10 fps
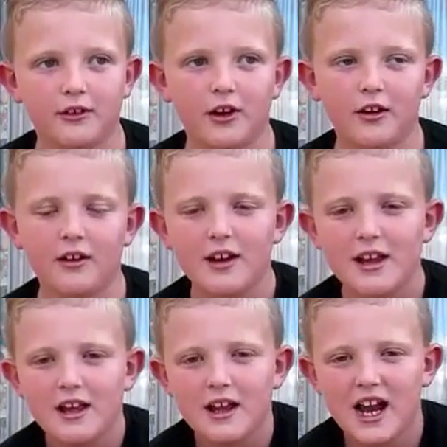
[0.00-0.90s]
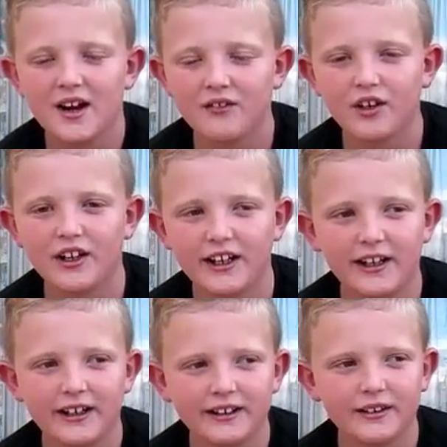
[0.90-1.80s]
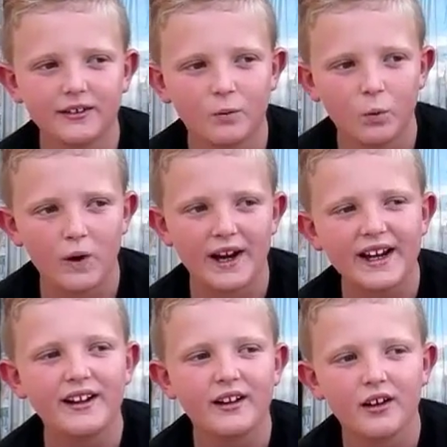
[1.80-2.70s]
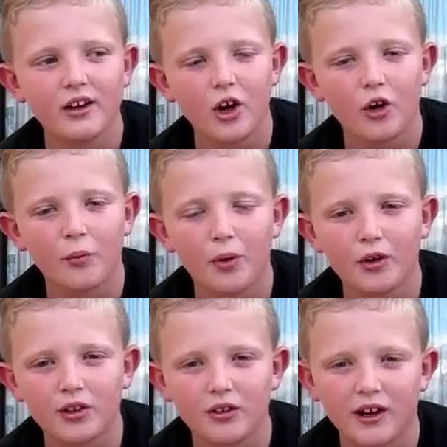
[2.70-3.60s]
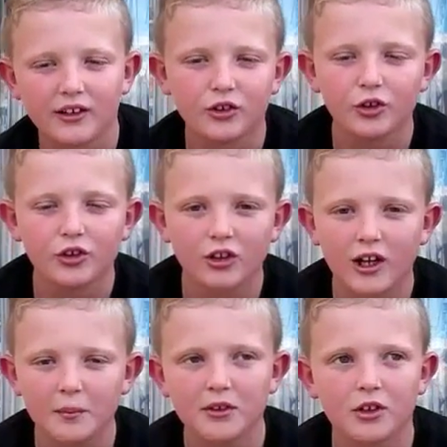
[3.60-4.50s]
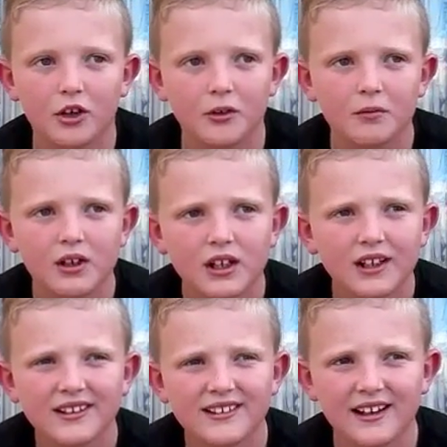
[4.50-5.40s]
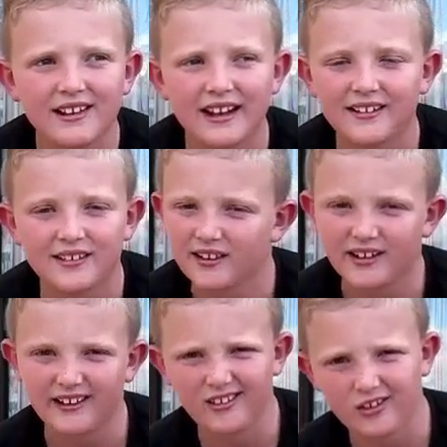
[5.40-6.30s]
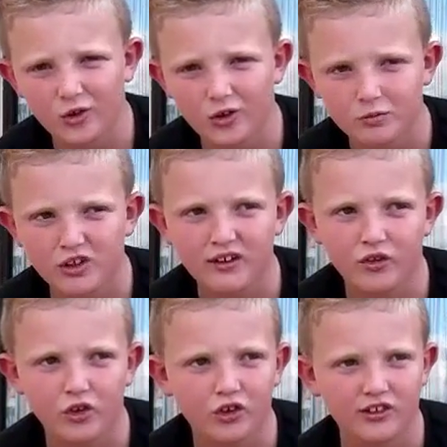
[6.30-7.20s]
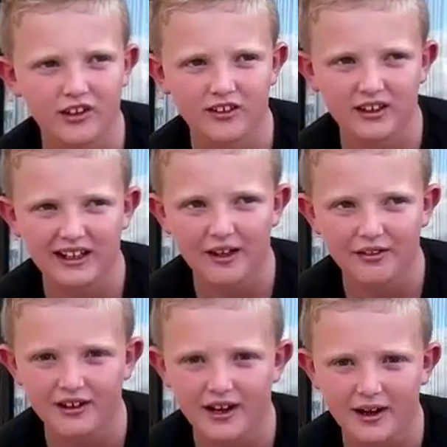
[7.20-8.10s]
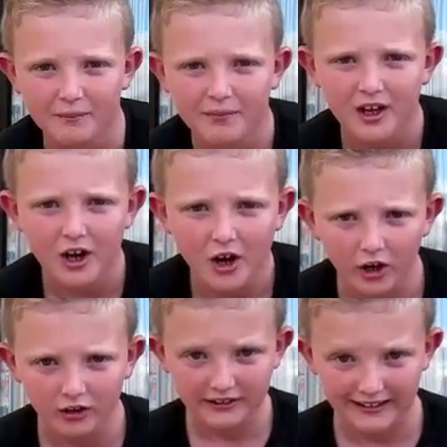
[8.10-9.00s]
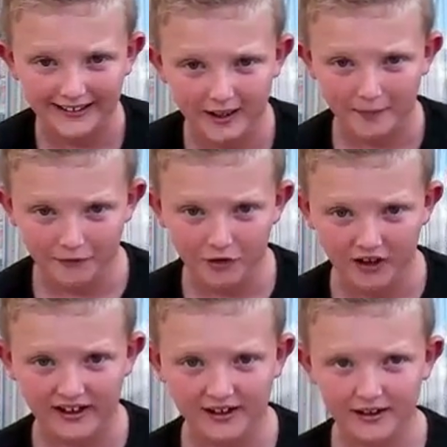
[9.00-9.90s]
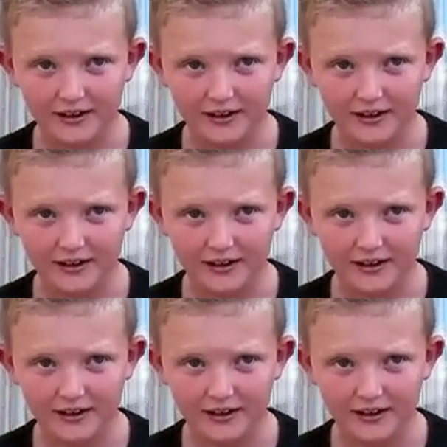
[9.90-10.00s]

So every week I'll post around 2 times, so Saturday and Sundays is all I'm looking for, because there's the other only days that I'm free.